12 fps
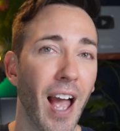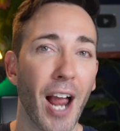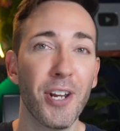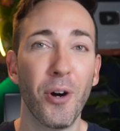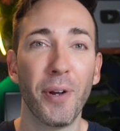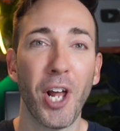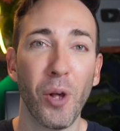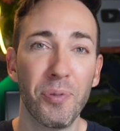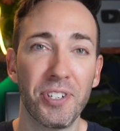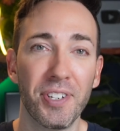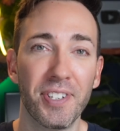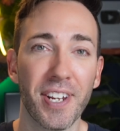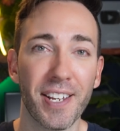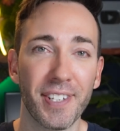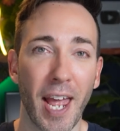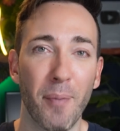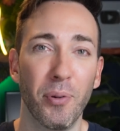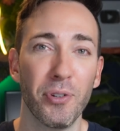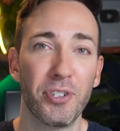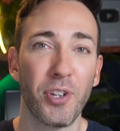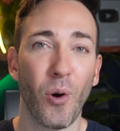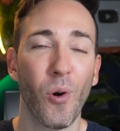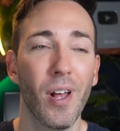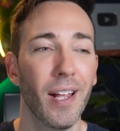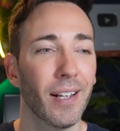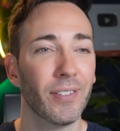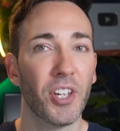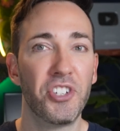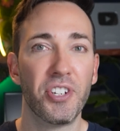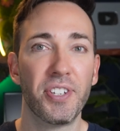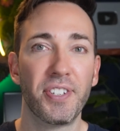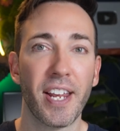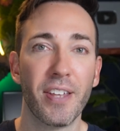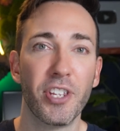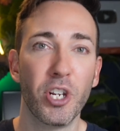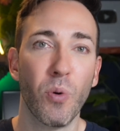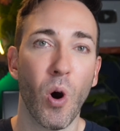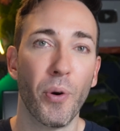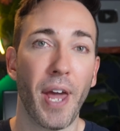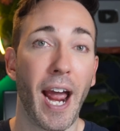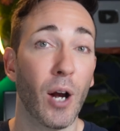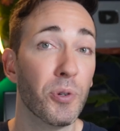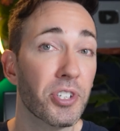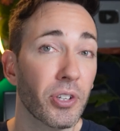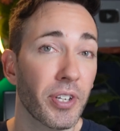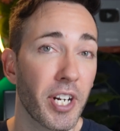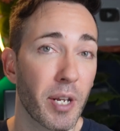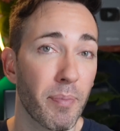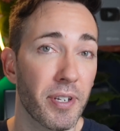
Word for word: I know it helps to see examples. So let's just say that you own a house cleaning